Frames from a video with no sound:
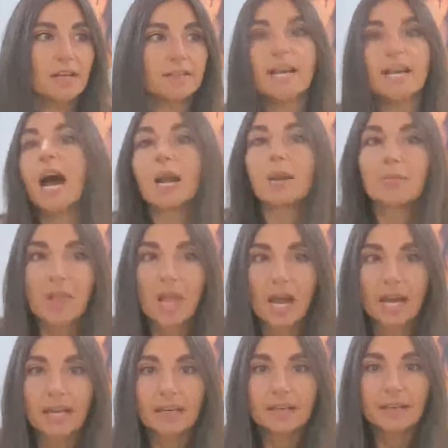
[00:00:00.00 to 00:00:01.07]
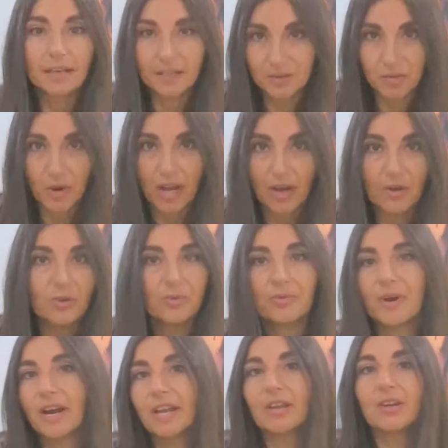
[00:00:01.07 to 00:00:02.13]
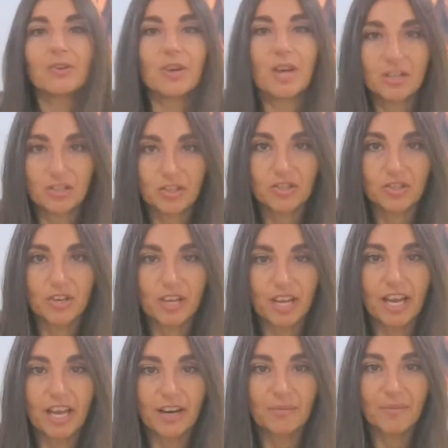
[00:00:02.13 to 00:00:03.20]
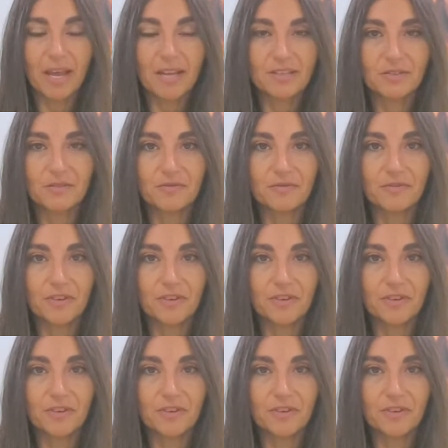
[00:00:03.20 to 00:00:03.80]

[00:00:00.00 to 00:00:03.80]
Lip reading: timeline as well, right? You're not just looking at a massive,